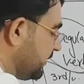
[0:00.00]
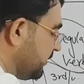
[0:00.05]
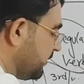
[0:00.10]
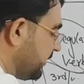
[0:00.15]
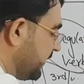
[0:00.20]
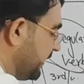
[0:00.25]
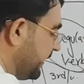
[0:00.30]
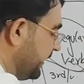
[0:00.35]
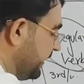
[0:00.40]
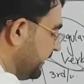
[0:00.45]

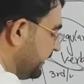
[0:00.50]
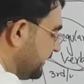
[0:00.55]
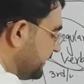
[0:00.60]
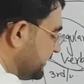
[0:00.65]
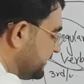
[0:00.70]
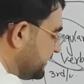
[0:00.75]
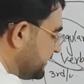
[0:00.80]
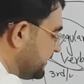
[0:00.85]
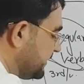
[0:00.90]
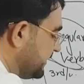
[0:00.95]

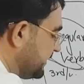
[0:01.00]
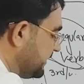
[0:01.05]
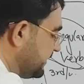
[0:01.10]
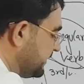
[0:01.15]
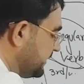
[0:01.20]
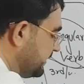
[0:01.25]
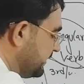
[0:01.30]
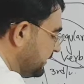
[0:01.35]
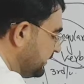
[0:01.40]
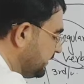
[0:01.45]
okay,
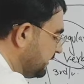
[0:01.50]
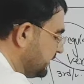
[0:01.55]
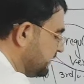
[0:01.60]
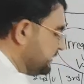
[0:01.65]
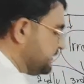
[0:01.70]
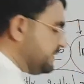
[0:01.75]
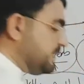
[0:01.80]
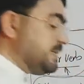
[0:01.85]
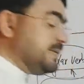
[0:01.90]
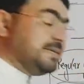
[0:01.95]
see
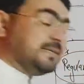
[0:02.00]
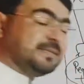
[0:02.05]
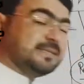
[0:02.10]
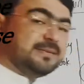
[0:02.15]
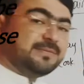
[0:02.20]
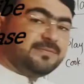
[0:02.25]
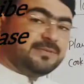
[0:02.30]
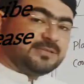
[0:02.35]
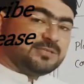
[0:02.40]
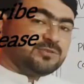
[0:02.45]
is
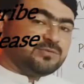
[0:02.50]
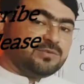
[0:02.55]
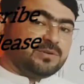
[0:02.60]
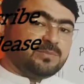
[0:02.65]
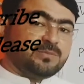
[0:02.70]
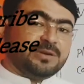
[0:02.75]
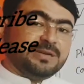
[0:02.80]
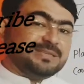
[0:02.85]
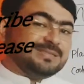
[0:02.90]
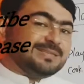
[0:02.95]
the first
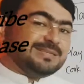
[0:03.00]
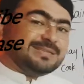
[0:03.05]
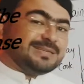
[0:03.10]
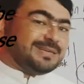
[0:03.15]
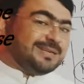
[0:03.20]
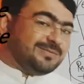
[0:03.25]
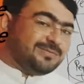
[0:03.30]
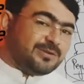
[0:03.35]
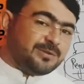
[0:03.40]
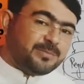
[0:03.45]
form. What is the
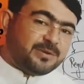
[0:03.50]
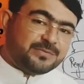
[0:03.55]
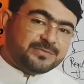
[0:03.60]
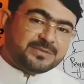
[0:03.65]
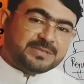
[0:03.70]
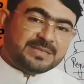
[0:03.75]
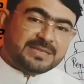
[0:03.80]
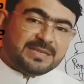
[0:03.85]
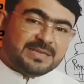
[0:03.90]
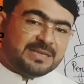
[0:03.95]
second form of
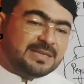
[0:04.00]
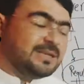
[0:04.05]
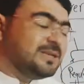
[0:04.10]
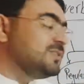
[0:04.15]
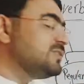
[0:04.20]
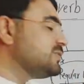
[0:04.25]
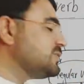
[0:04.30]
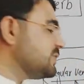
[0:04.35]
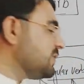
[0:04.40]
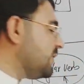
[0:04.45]

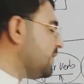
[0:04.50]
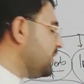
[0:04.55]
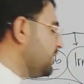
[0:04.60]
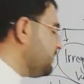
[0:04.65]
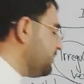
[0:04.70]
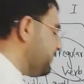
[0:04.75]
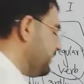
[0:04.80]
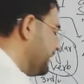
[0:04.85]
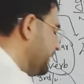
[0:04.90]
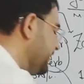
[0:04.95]
see?
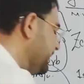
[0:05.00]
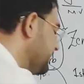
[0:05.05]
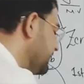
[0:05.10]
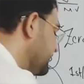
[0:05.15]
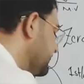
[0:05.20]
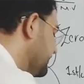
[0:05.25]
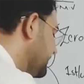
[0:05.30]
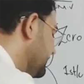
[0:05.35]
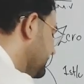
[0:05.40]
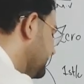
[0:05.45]
Saw. Very
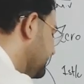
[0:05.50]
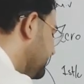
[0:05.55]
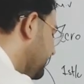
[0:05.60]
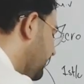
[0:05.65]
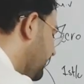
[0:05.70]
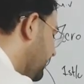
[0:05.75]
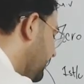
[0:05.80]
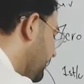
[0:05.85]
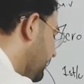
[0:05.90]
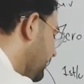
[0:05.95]
good.
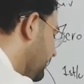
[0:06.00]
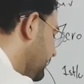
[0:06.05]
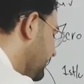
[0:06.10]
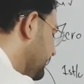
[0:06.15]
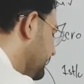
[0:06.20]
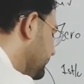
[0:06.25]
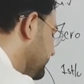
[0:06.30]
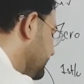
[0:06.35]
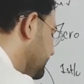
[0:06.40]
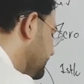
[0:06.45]

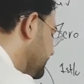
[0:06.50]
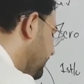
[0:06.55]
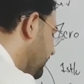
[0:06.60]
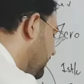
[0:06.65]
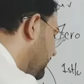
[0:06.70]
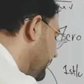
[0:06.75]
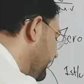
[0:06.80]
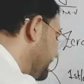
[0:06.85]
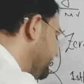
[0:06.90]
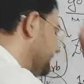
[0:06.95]

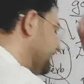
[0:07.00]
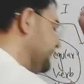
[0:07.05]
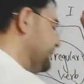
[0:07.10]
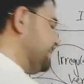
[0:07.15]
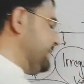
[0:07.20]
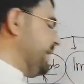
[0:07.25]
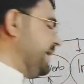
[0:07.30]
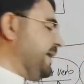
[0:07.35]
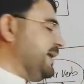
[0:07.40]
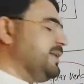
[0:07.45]
Saw is the
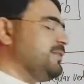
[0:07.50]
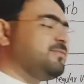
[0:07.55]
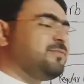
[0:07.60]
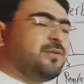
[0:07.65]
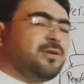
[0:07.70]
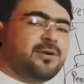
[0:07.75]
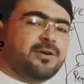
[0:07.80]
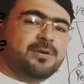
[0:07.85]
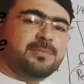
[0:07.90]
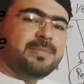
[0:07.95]
second
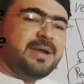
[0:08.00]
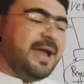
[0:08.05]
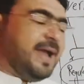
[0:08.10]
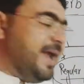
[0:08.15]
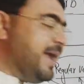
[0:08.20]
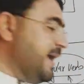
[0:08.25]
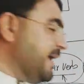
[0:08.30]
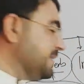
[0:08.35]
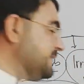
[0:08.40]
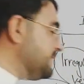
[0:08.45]
form,
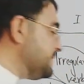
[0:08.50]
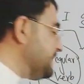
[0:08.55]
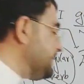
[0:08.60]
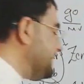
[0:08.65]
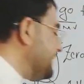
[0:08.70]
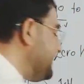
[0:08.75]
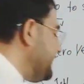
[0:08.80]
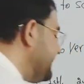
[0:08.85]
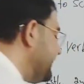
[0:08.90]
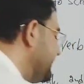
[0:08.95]
and
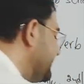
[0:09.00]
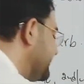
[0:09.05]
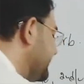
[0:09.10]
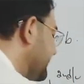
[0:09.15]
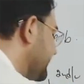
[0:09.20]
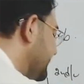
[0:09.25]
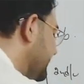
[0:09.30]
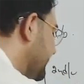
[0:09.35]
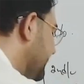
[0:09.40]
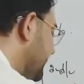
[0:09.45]
seen is
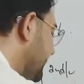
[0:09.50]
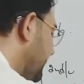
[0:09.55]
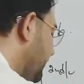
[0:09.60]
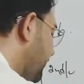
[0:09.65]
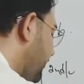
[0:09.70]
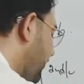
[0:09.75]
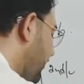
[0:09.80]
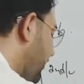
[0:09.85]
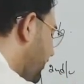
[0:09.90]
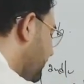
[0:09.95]
the
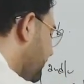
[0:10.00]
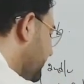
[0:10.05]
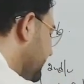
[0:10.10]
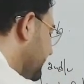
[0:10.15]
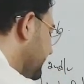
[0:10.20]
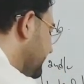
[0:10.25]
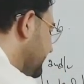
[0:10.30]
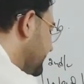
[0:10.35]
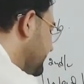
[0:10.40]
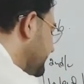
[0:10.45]
third
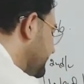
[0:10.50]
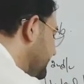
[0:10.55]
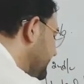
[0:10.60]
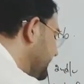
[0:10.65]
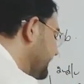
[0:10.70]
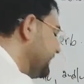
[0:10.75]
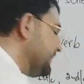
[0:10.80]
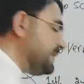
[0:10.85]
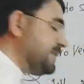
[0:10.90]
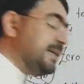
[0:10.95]
form.
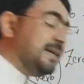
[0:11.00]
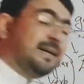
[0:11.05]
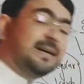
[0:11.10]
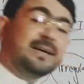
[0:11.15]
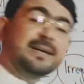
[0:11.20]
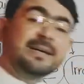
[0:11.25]
Seen is the